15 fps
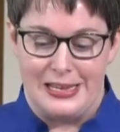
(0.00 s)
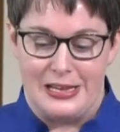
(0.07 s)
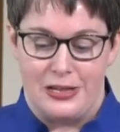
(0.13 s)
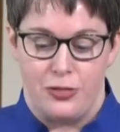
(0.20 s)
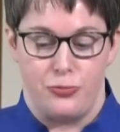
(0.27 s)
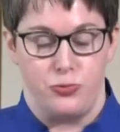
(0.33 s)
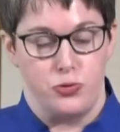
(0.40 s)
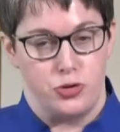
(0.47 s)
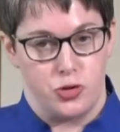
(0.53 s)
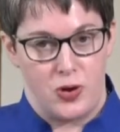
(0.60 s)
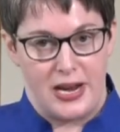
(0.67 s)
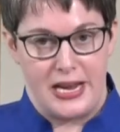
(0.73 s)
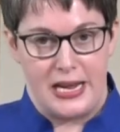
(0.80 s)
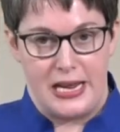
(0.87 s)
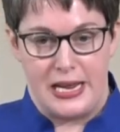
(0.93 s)
Through
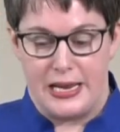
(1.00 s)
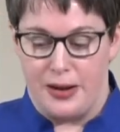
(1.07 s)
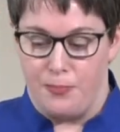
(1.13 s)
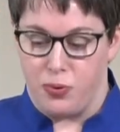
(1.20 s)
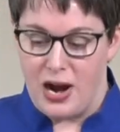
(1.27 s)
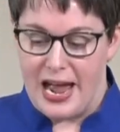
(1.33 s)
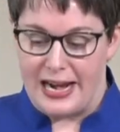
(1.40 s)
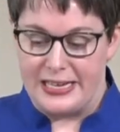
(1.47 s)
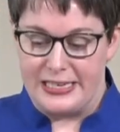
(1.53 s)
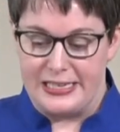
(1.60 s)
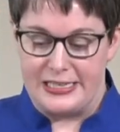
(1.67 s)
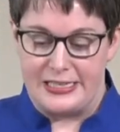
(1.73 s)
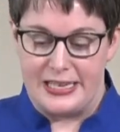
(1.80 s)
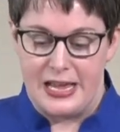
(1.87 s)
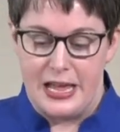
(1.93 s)
training and
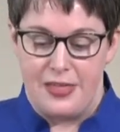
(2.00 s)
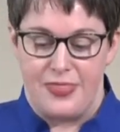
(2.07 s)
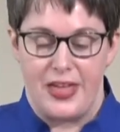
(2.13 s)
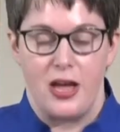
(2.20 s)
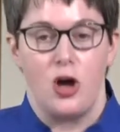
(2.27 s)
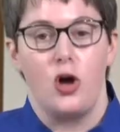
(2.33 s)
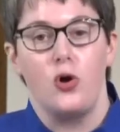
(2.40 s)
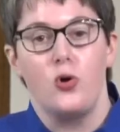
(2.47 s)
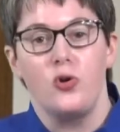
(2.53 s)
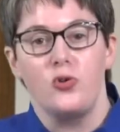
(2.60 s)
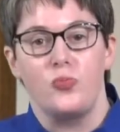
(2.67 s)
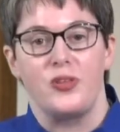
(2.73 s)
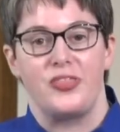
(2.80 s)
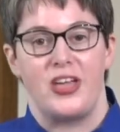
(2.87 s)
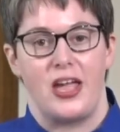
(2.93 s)
practice, they honed
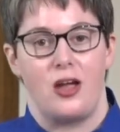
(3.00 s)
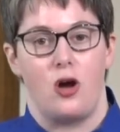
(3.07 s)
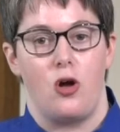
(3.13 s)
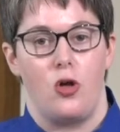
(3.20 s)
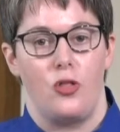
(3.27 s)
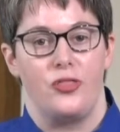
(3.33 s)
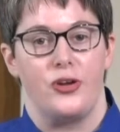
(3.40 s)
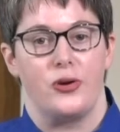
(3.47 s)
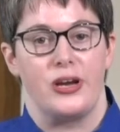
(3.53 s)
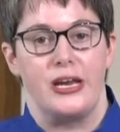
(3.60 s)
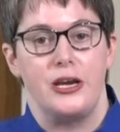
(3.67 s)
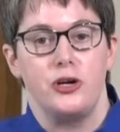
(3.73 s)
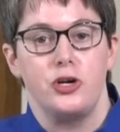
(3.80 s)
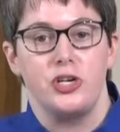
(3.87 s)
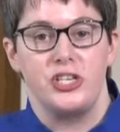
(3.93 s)
what they called their
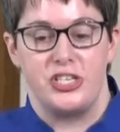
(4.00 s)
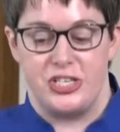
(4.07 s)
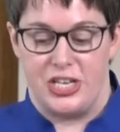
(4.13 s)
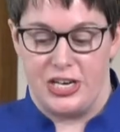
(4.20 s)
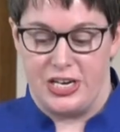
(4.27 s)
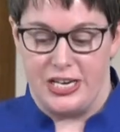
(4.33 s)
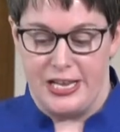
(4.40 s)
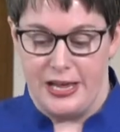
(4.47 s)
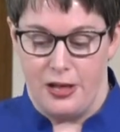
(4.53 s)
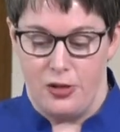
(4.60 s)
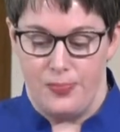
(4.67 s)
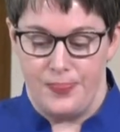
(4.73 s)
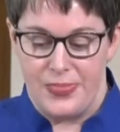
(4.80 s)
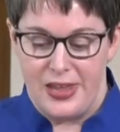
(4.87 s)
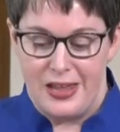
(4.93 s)
inner citadel,
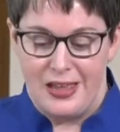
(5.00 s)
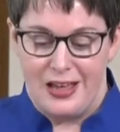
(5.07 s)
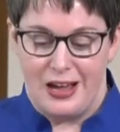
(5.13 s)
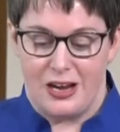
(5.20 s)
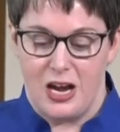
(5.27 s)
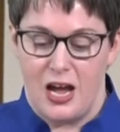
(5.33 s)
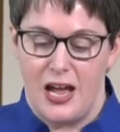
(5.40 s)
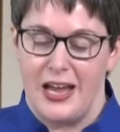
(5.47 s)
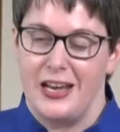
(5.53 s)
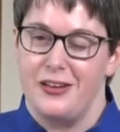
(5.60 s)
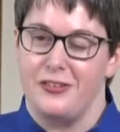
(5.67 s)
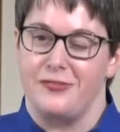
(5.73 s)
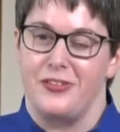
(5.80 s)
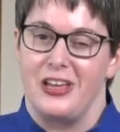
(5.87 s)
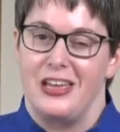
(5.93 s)
a kind
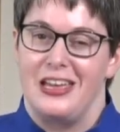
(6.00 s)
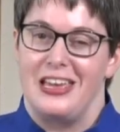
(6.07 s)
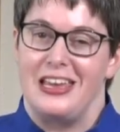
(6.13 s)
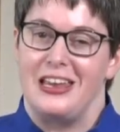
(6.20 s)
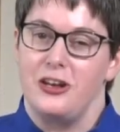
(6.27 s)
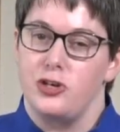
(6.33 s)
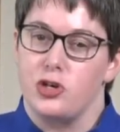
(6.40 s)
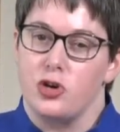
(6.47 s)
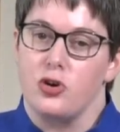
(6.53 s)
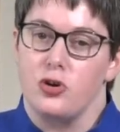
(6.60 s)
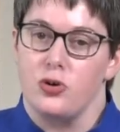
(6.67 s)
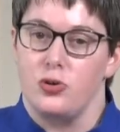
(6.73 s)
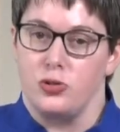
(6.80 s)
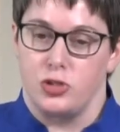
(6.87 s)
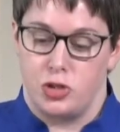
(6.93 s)
of
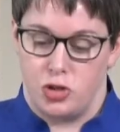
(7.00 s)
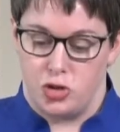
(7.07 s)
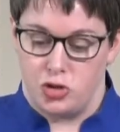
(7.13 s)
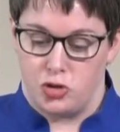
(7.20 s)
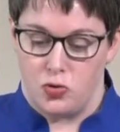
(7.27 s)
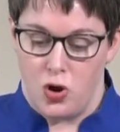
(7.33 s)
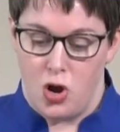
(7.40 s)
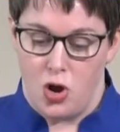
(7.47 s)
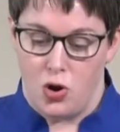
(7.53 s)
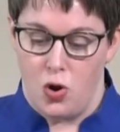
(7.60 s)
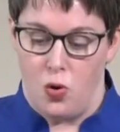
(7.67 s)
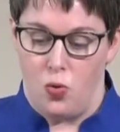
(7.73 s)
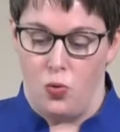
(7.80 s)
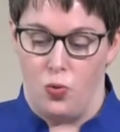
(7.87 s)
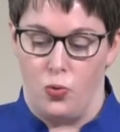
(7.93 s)
internal
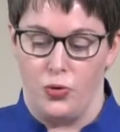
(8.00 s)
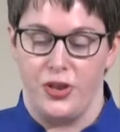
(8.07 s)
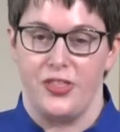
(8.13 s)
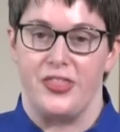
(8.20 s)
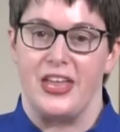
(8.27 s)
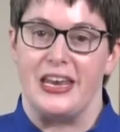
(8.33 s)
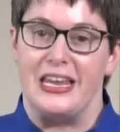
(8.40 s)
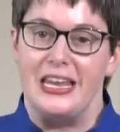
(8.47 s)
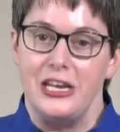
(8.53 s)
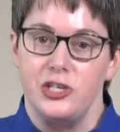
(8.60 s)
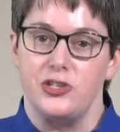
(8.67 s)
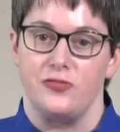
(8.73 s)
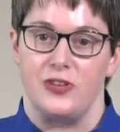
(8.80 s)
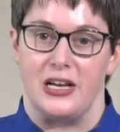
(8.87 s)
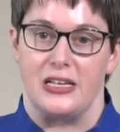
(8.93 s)
stronghold that each
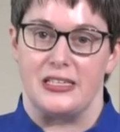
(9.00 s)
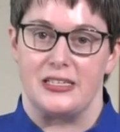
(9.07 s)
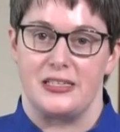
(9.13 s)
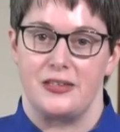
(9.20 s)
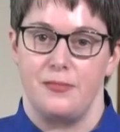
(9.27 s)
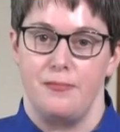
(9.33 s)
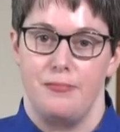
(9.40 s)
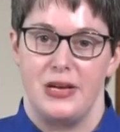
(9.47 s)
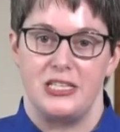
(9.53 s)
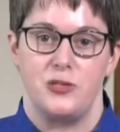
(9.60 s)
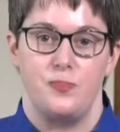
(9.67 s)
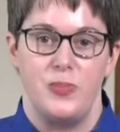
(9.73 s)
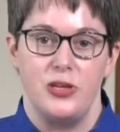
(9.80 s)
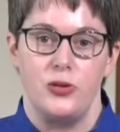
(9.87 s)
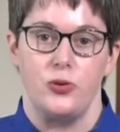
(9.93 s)
of us must
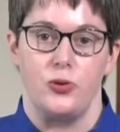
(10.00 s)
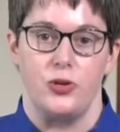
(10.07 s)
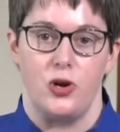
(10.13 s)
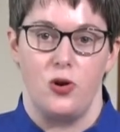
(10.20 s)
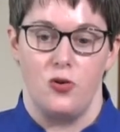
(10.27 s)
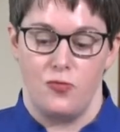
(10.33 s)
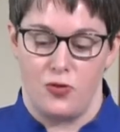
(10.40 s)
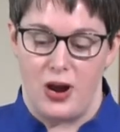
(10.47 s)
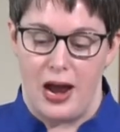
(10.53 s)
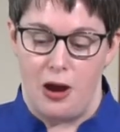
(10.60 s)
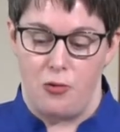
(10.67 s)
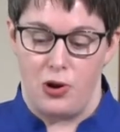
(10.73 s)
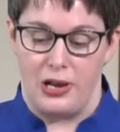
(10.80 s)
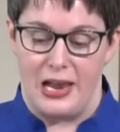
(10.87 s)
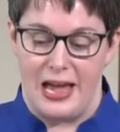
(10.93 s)
build over
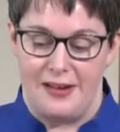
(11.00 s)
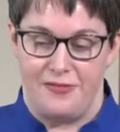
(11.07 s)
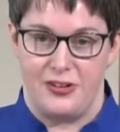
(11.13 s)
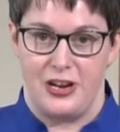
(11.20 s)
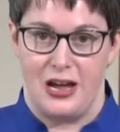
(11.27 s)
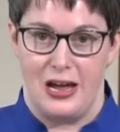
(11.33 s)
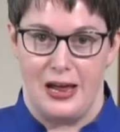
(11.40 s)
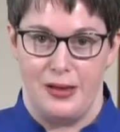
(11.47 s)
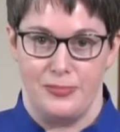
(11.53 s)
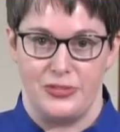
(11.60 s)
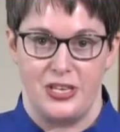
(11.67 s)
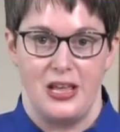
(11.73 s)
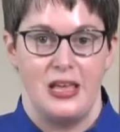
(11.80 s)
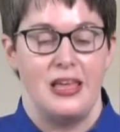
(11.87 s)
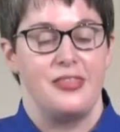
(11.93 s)
our lifetimes
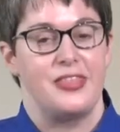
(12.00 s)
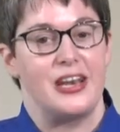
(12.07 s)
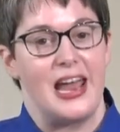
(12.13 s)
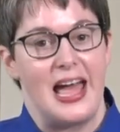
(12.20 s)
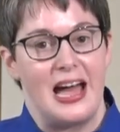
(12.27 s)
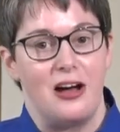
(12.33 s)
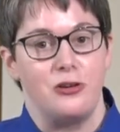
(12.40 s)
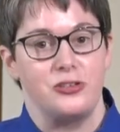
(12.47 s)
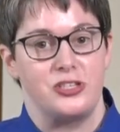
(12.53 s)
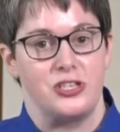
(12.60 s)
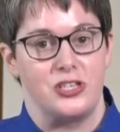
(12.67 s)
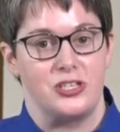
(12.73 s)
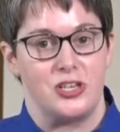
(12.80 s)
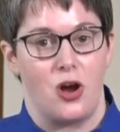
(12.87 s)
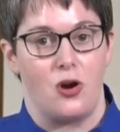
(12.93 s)
that
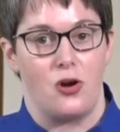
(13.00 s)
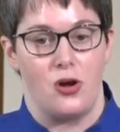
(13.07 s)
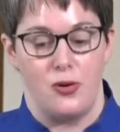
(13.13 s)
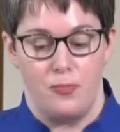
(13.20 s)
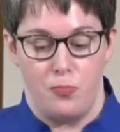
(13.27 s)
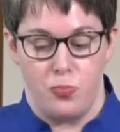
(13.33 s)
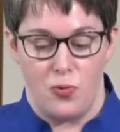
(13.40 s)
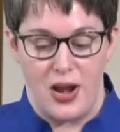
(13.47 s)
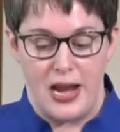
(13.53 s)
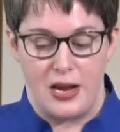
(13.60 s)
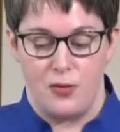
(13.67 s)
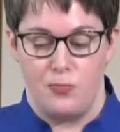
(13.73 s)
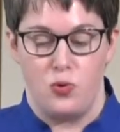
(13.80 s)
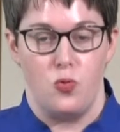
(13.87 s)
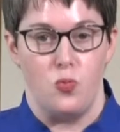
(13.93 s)
houses our
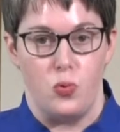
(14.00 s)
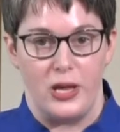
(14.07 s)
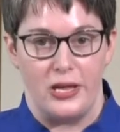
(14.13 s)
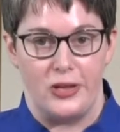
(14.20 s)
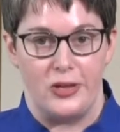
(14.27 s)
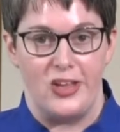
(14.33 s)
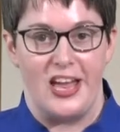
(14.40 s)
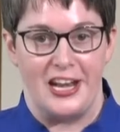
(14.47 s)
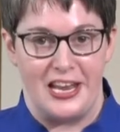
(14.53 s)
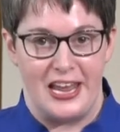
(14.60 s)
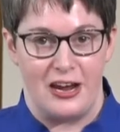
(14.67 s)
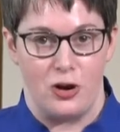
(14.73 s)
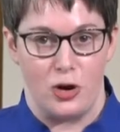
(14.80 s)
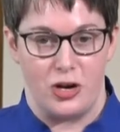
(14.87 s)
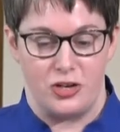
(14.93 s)
unbreakable will and
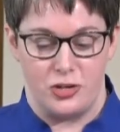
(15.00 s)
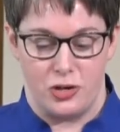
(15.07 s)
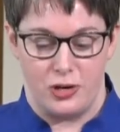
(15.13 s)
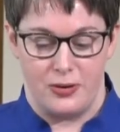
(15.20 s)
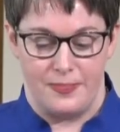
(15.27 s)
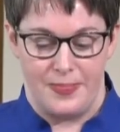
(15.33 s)
character.